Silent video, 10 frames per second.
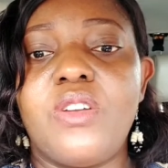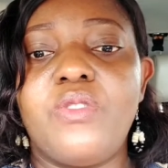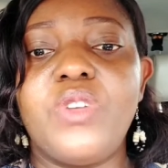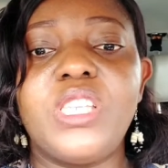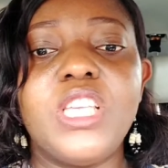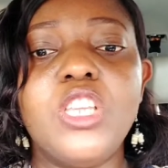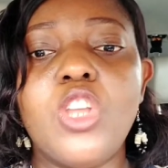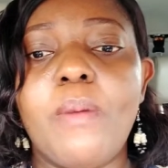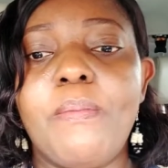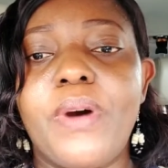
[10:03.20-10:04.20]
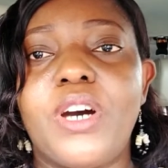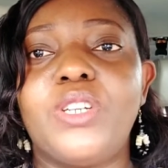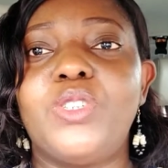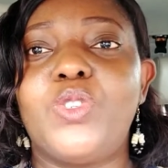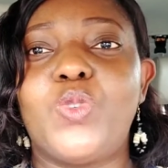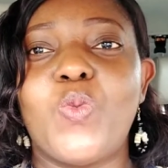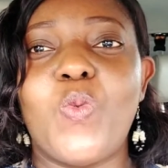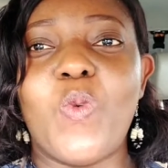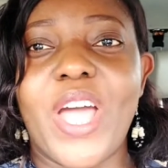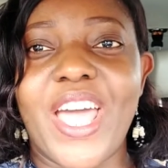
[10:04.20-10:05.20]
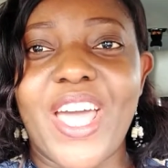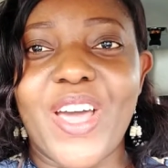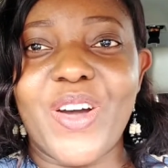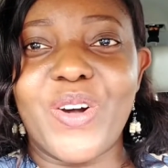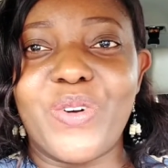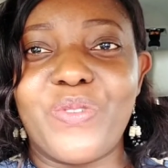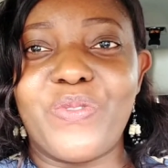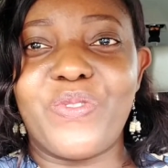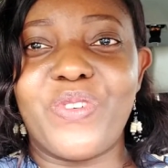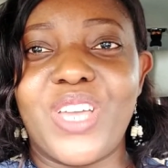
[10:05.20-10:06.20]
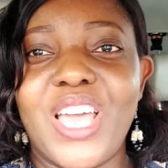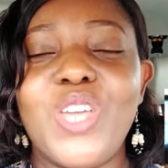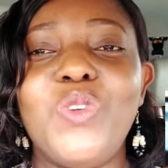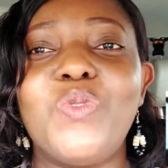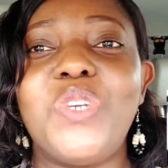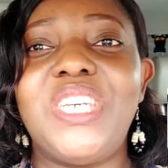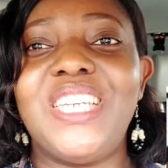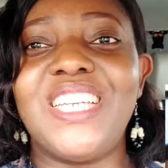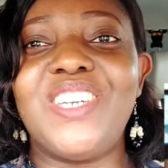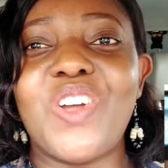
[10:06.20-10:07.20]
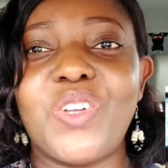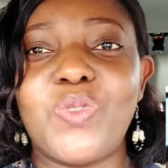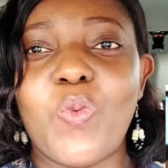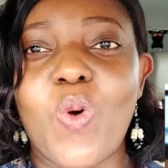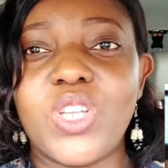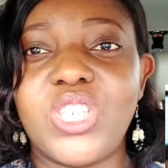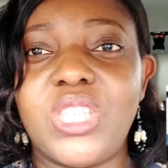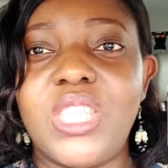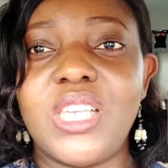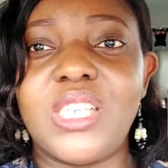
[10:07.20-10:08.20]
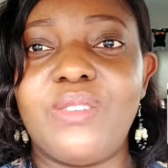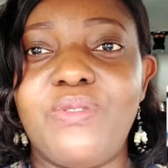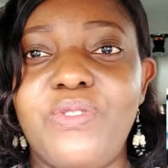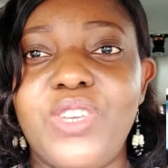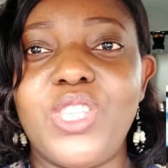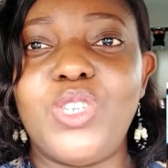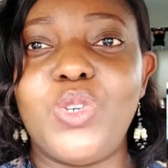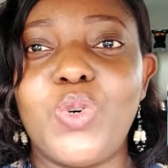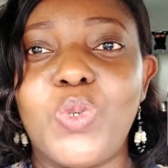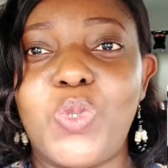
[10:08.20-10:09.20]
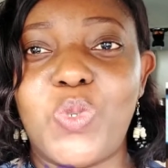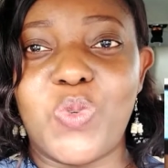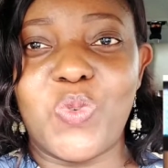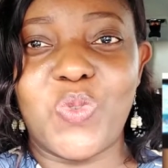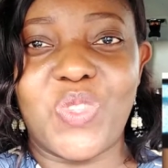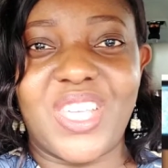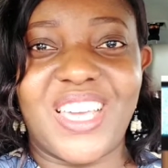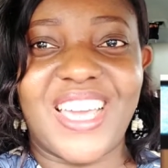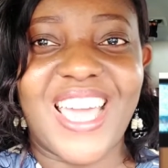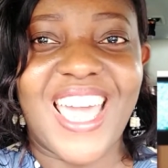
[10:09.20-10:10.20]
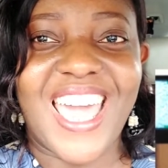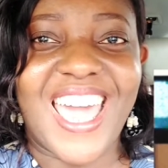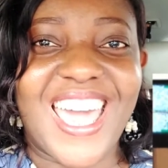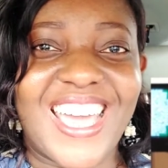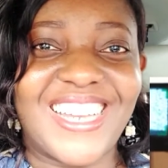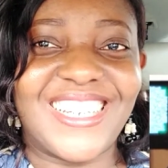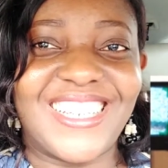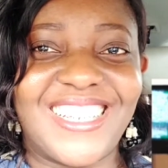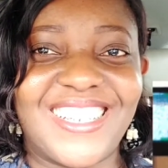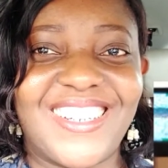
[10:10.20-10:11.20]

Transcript: Reason number 12. You did not watch this video to the end.